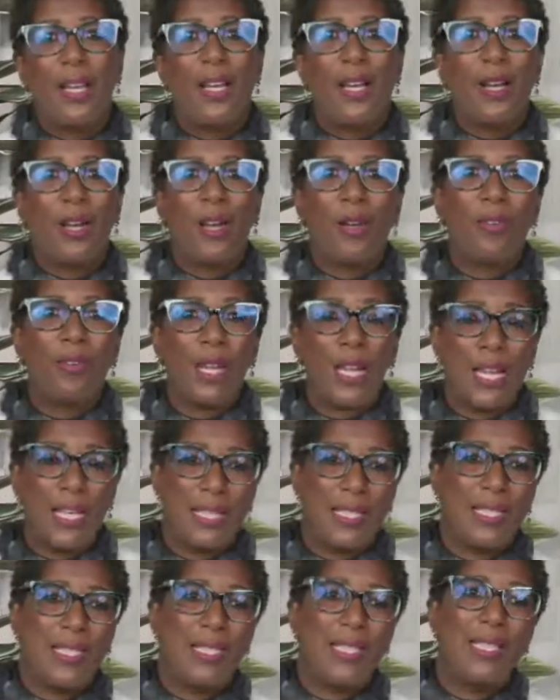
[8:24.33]
All right,
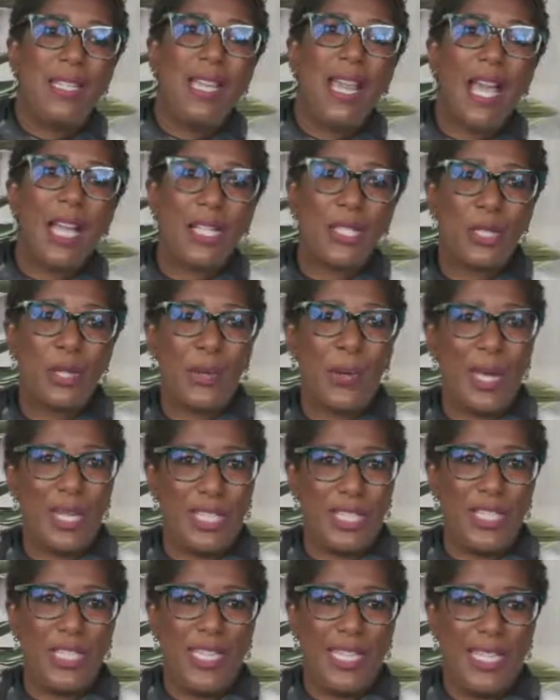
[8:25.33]
next
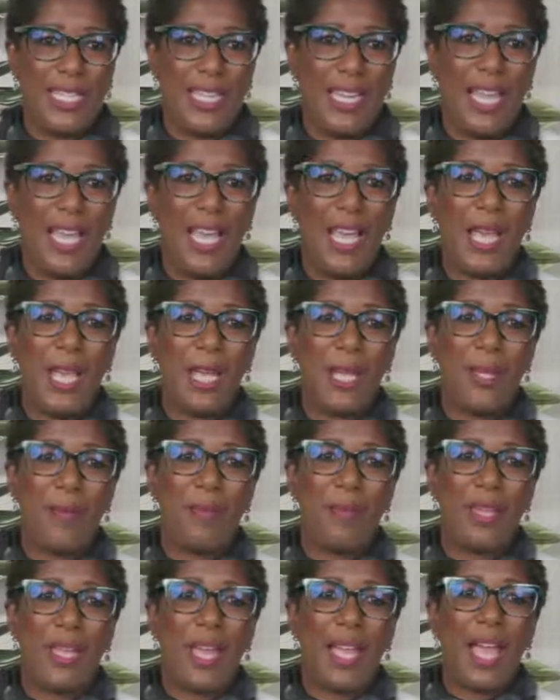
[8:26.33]
question.
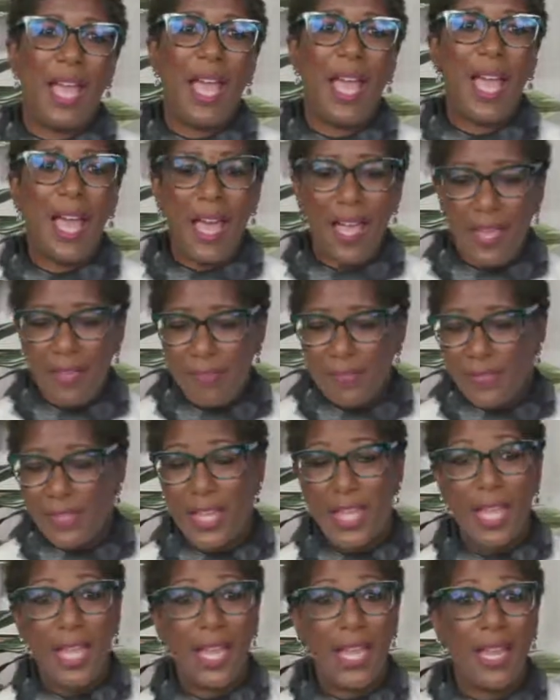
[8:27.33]
Have
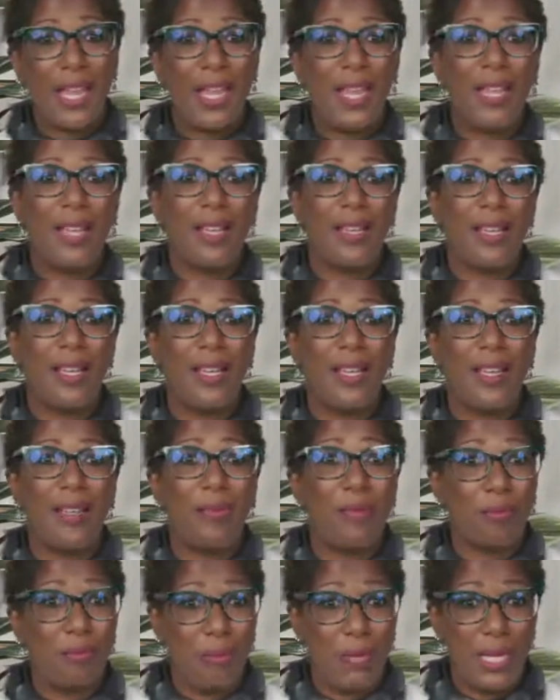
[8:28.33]
they,
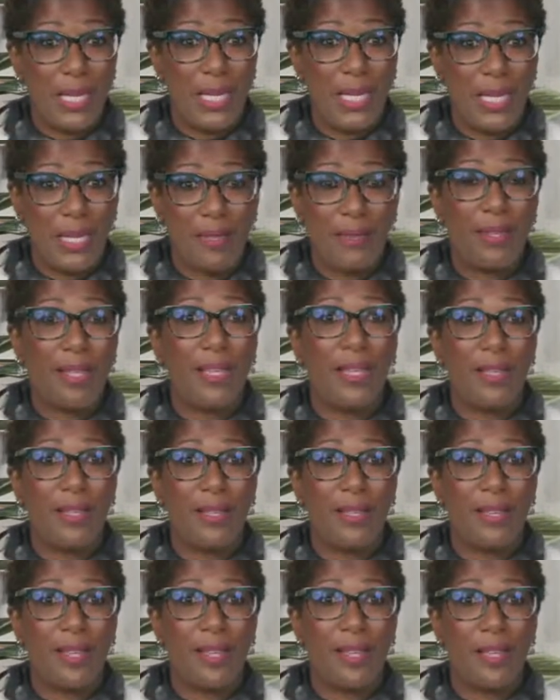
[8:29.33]
meaning
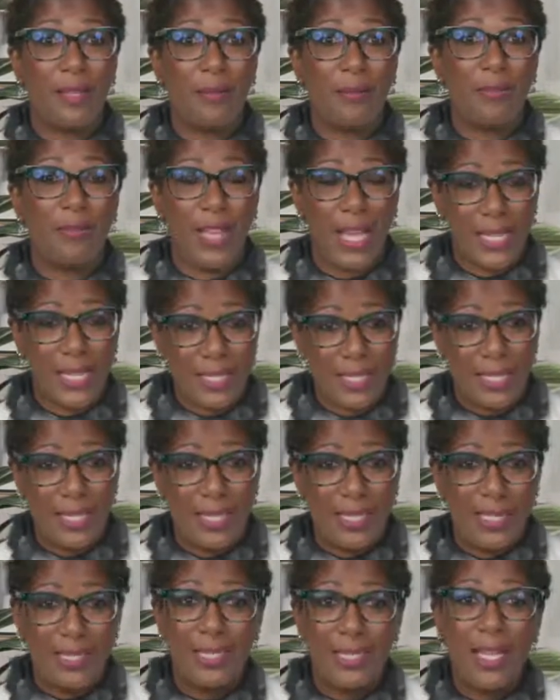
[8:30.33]
the
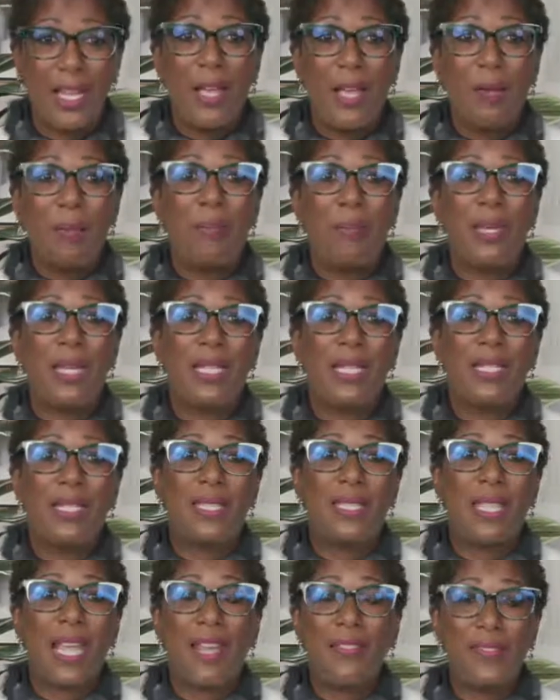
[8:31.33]
vaccines, been
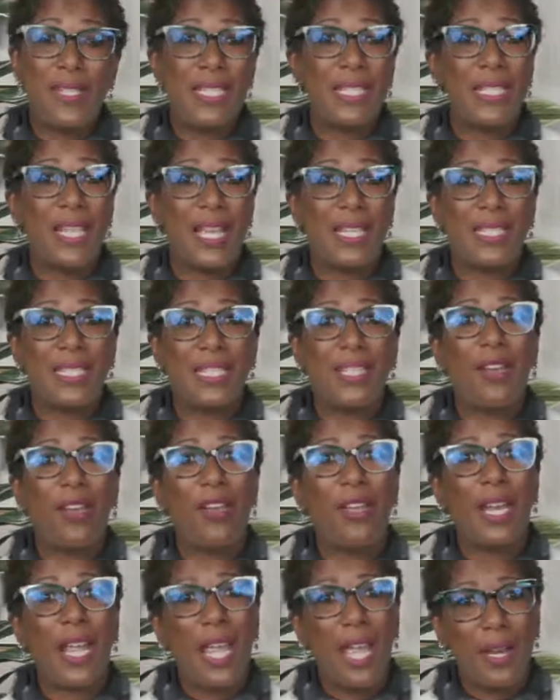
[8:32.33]
safety tested
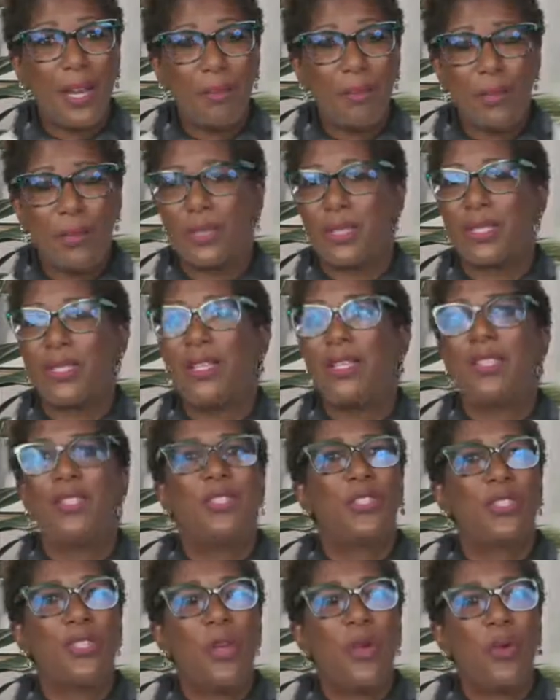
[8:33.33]
on animals?
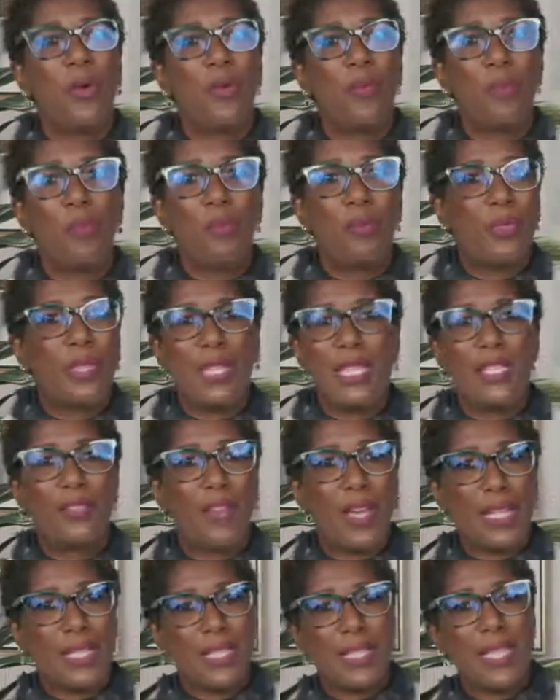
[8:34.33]
So these
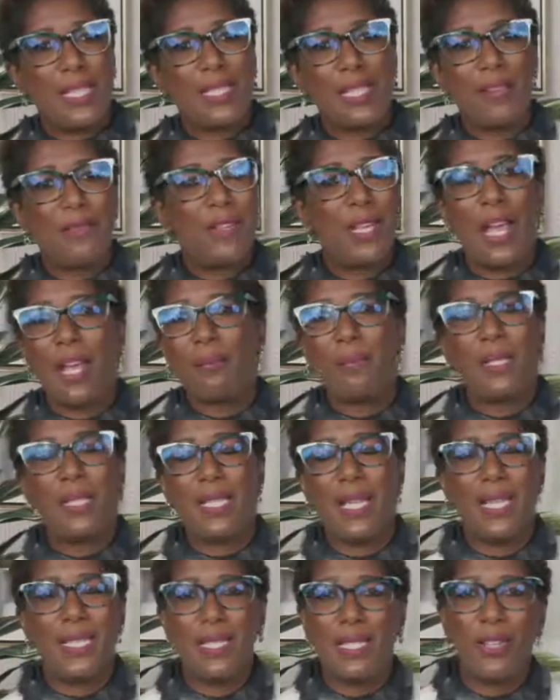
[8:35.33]
vaccines have not been
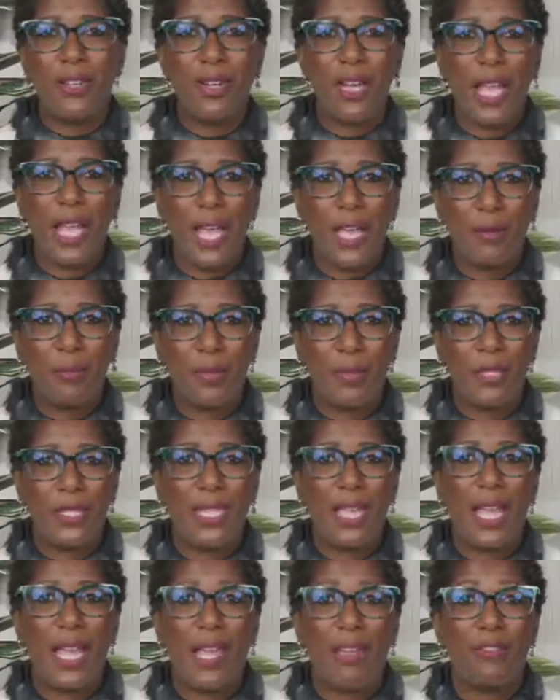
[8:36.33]
tested on animals.
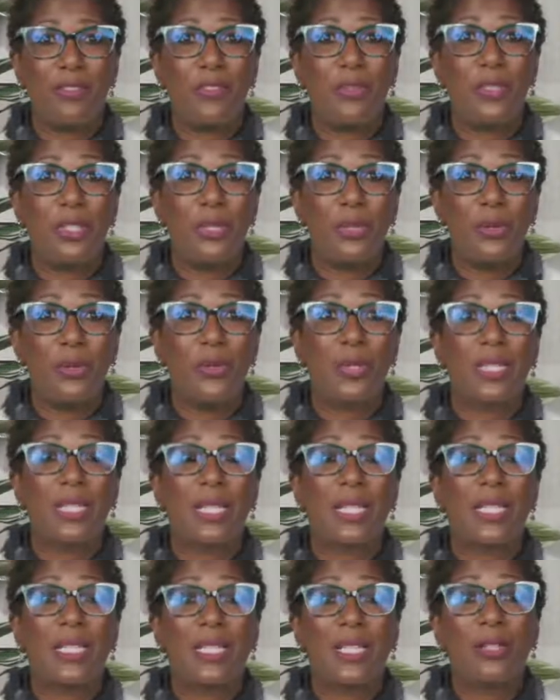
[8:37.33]
They have used
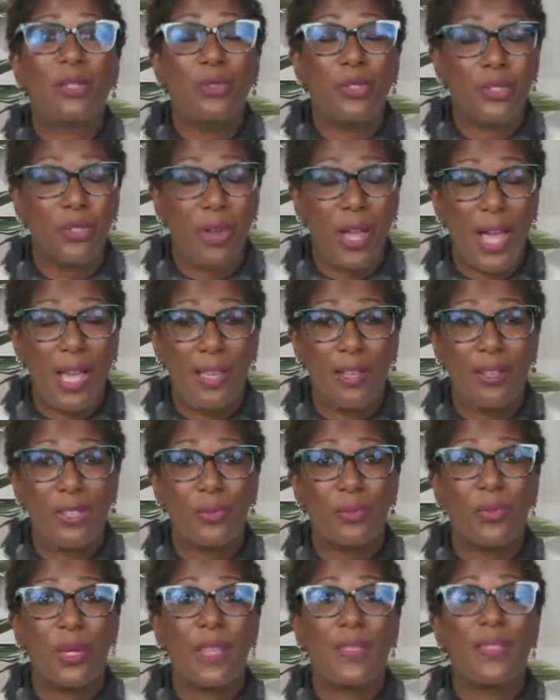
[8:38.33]
clinical
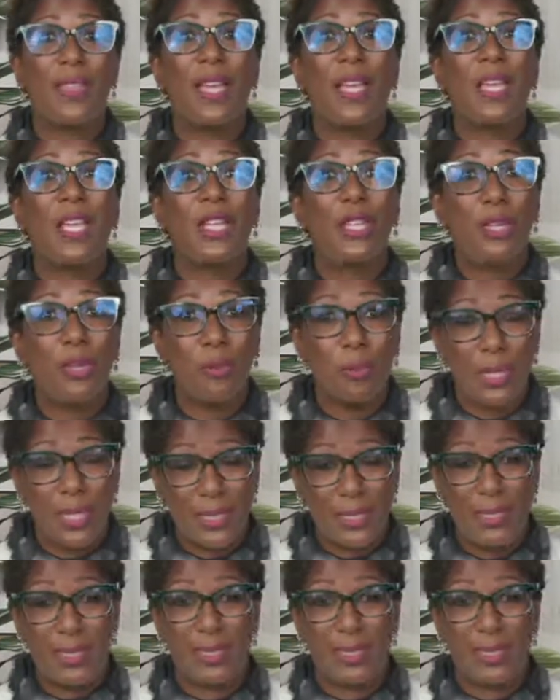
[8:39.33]
trials with humans.